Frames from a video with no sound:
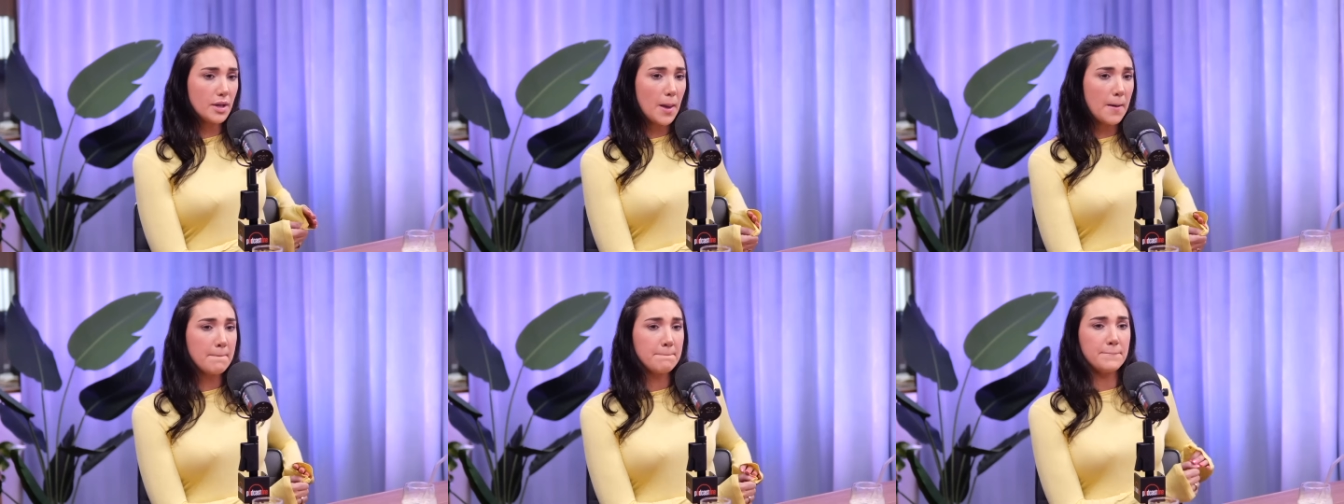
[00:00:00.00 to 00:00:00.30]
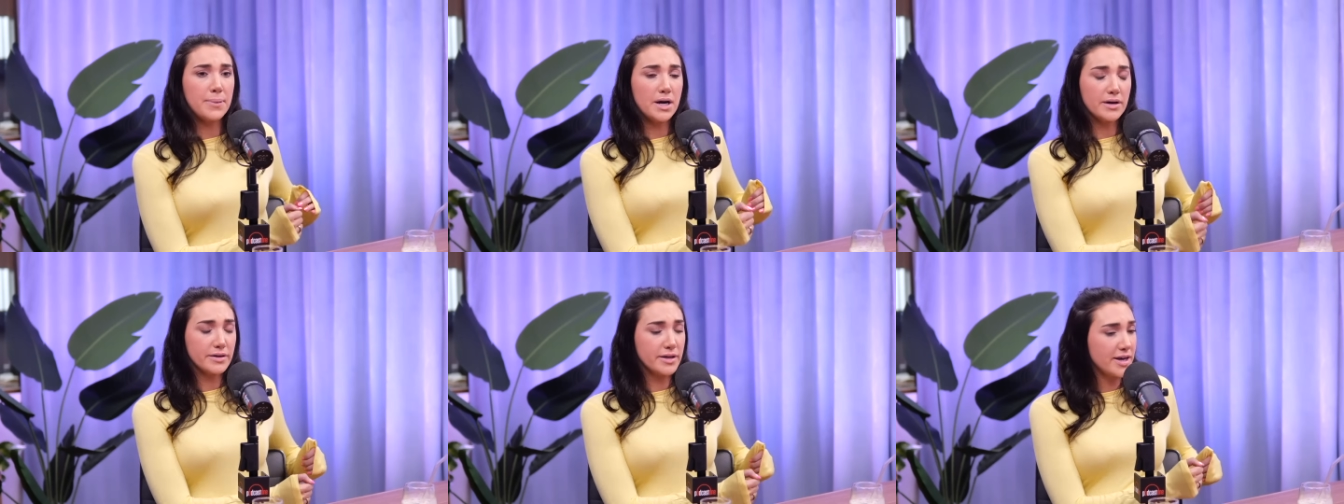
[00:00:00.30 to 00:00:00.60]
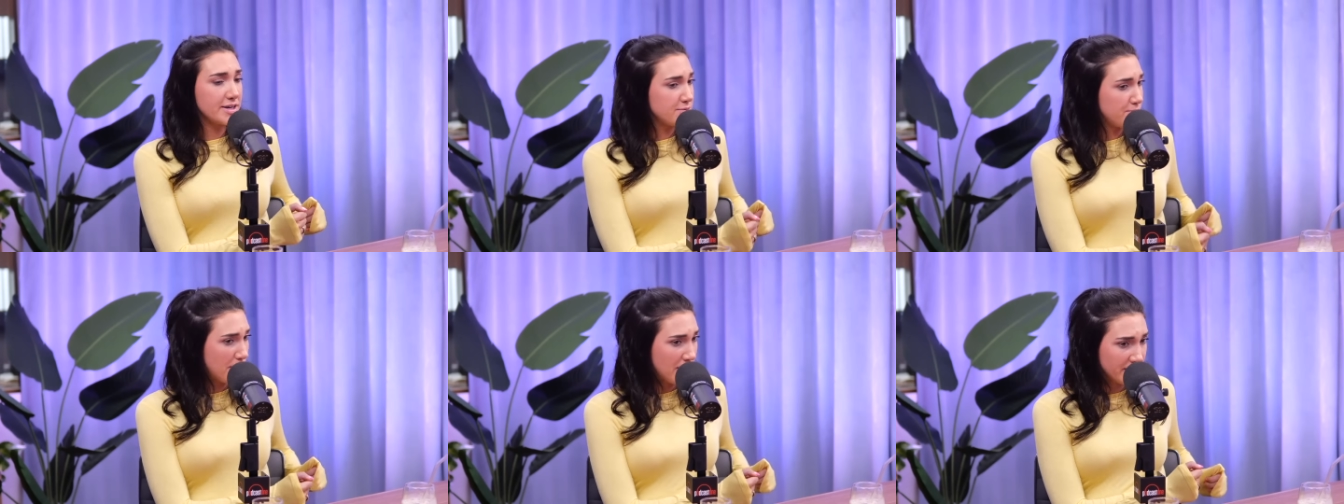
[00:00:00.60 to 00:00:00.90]

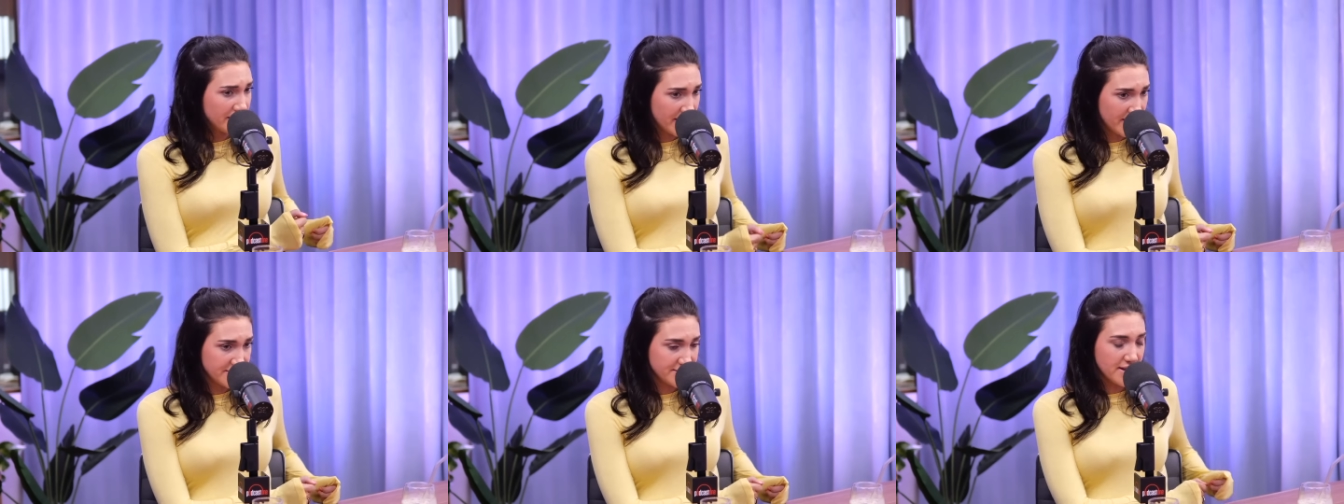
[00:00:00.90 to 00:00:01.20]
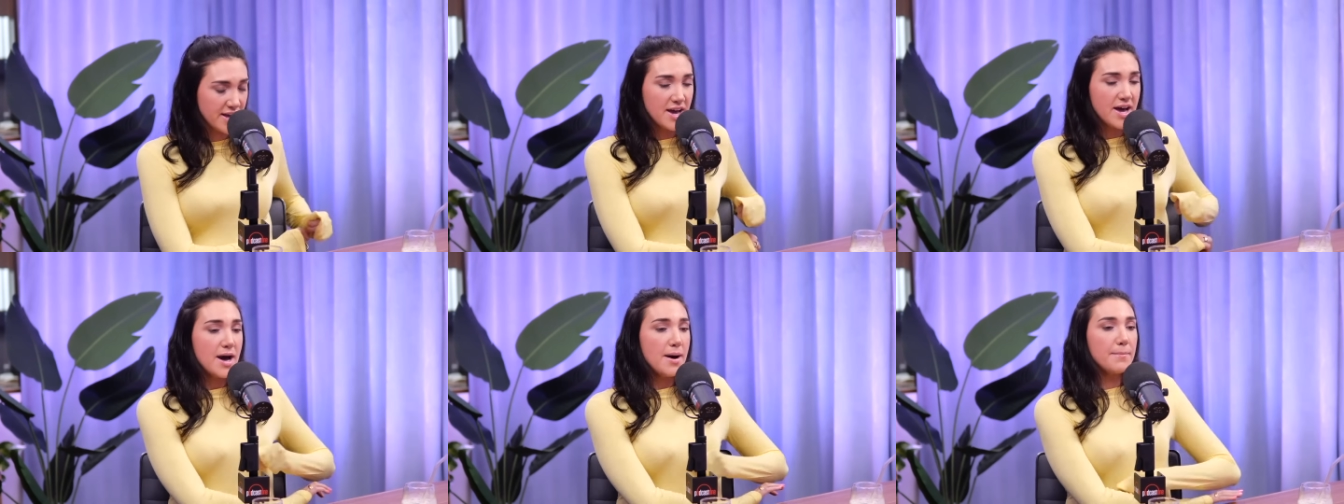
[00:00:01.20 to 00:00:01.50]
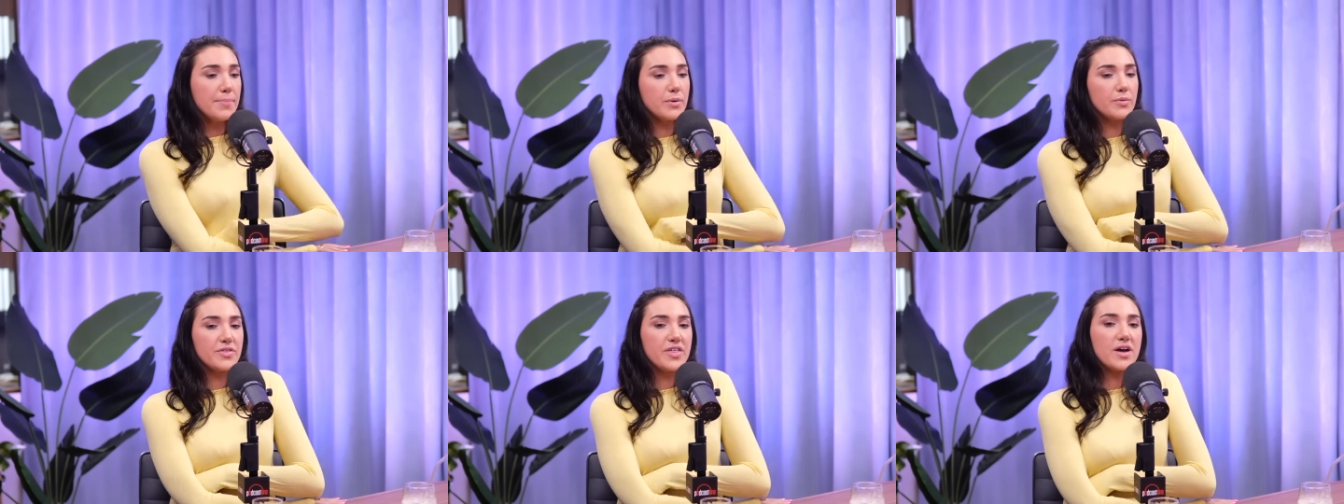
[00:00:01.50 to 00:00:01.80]
Podcast.
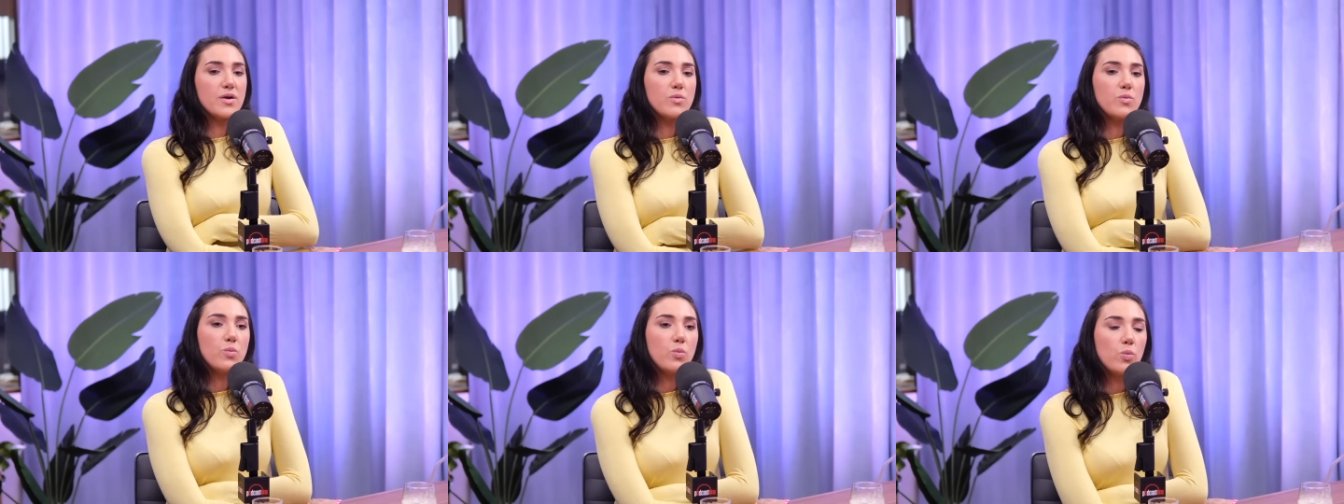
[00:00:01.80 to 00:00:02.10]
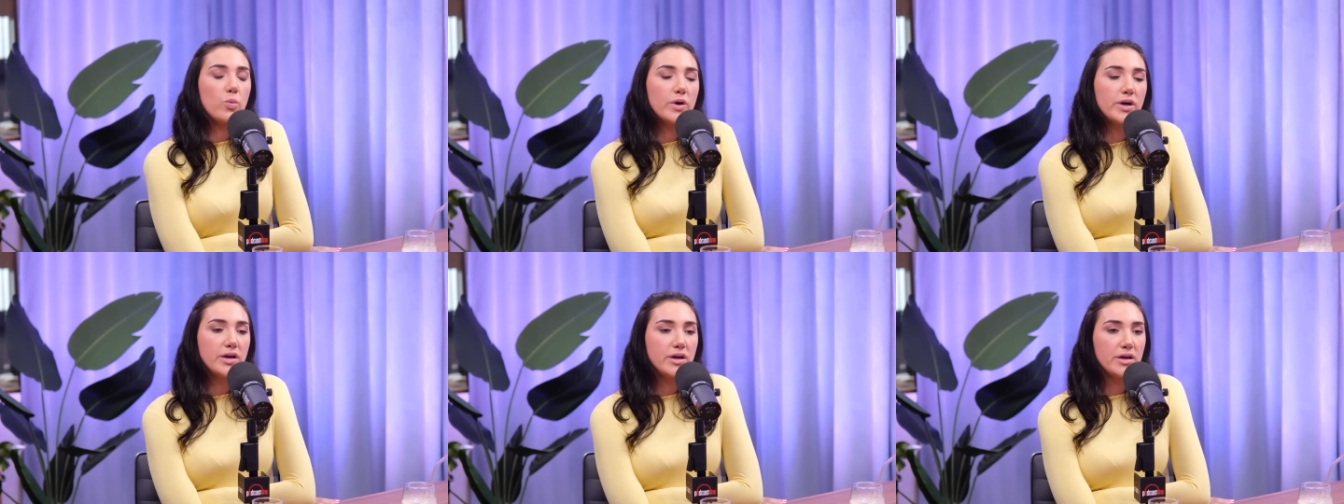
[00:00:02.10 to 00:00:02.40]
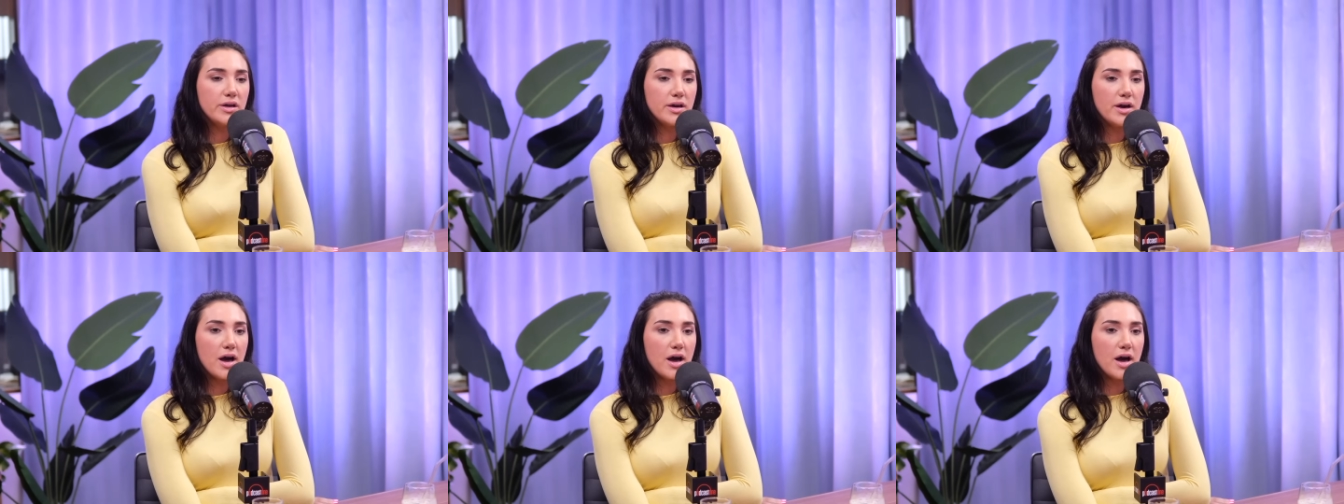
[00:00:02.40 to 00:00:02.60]
But then we